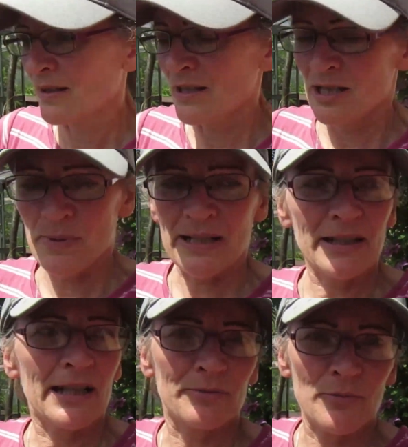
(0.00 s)
his back
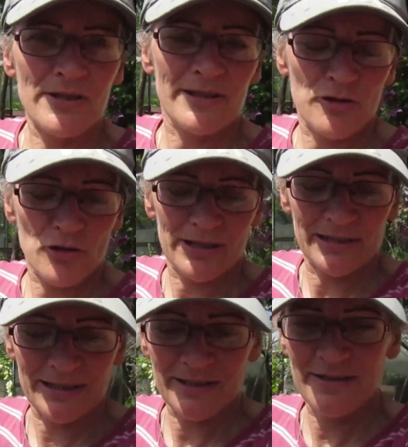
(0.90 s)
garden was literally
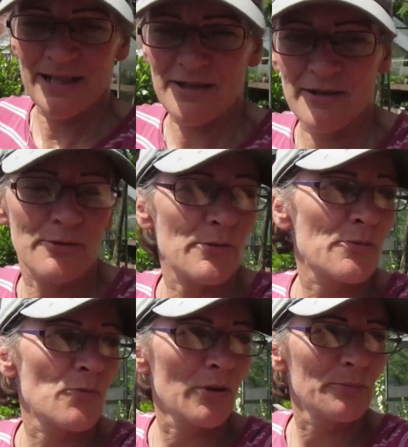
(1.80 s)
like a desert. There
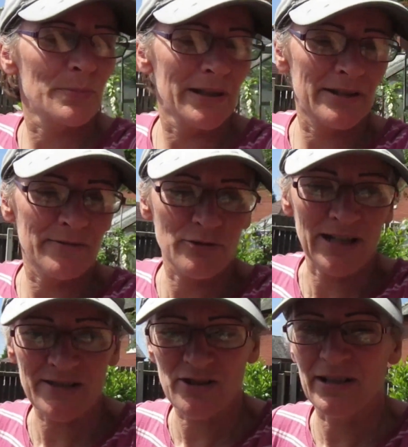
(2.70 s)
wasn't one blade of
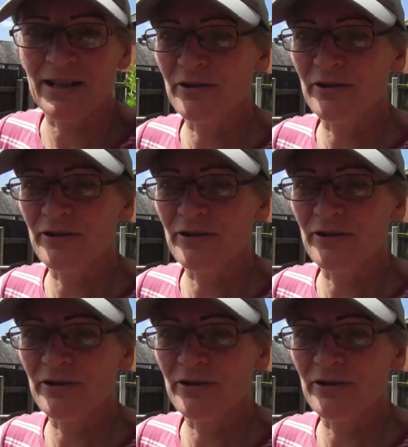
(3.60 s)
grass, so I